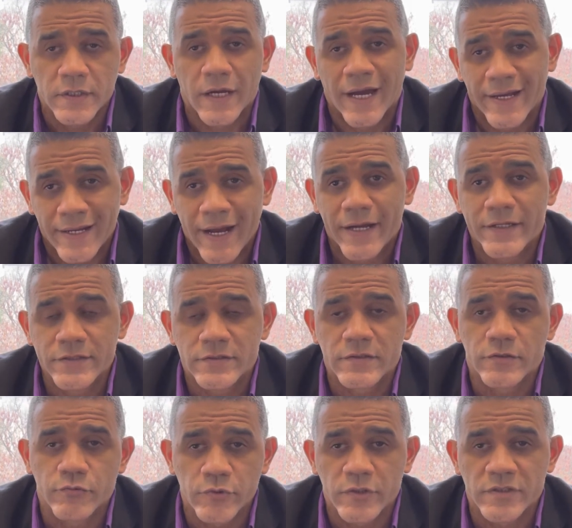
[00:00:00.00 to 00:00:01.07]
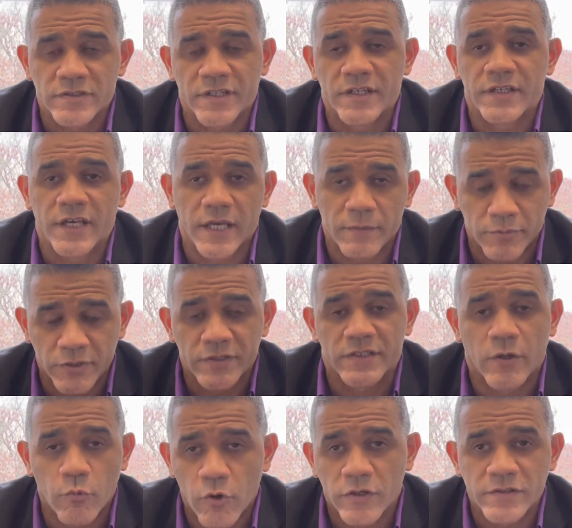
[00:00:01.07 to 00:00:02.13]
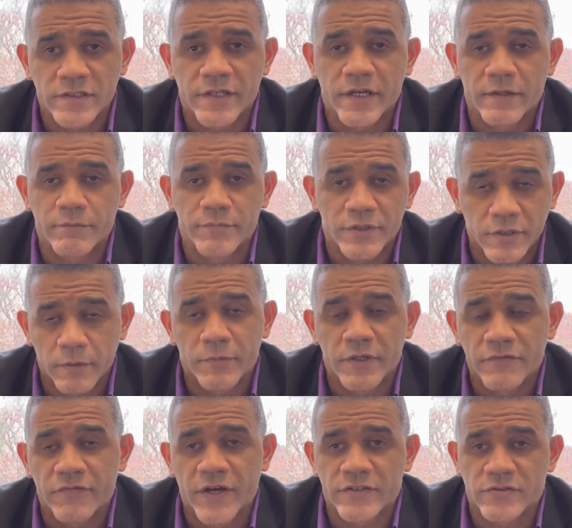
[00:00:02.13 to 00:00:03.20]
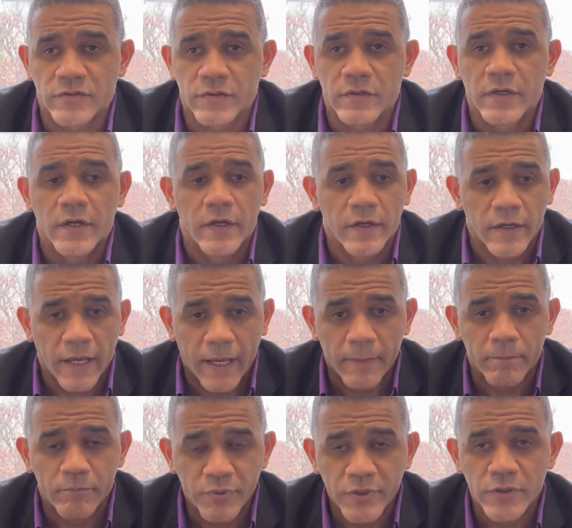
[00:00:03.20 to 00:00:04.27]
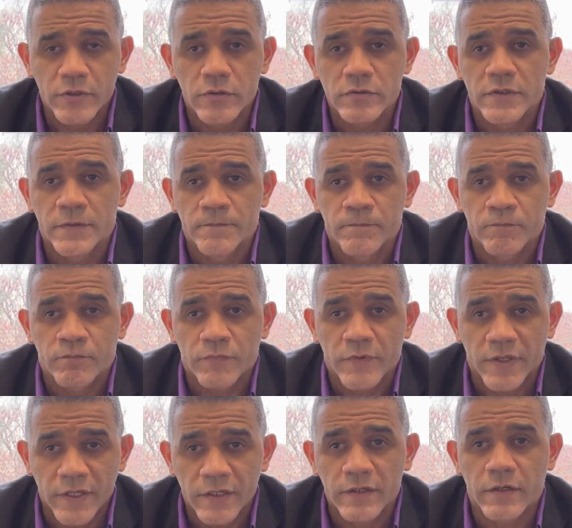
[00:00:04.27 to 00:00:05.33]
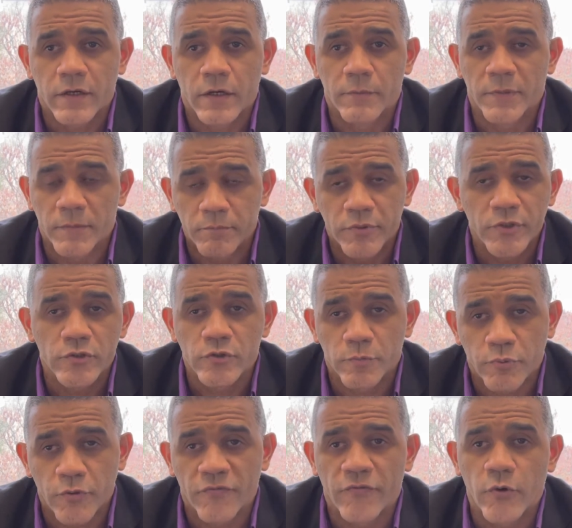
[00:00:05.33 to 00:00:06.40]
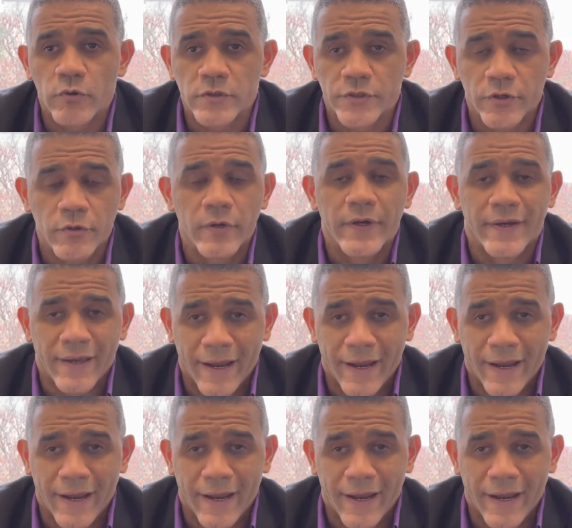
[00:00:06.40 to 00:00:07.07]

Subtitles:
I got into the real estate game because I wanted to become an investor and build income and build a portfolio.